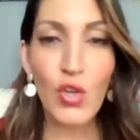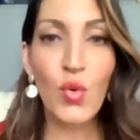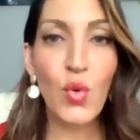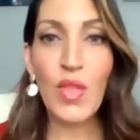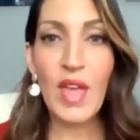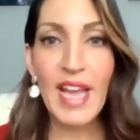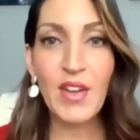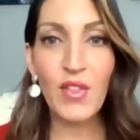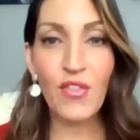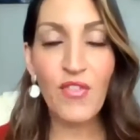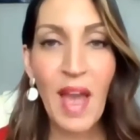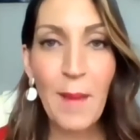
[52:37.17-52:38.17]
you're the head of
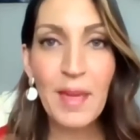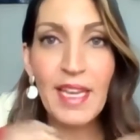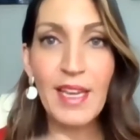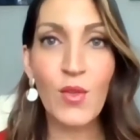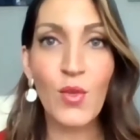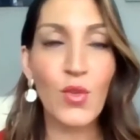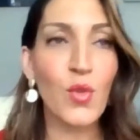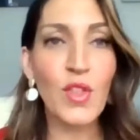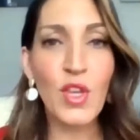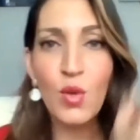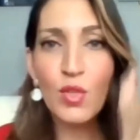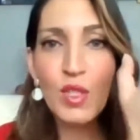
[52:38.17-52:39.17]
the family, or you're
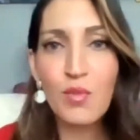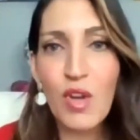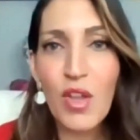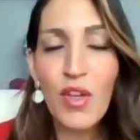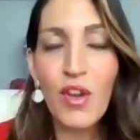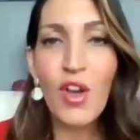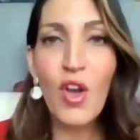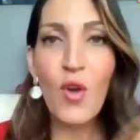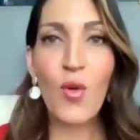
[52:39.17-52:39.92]
the oldest brother,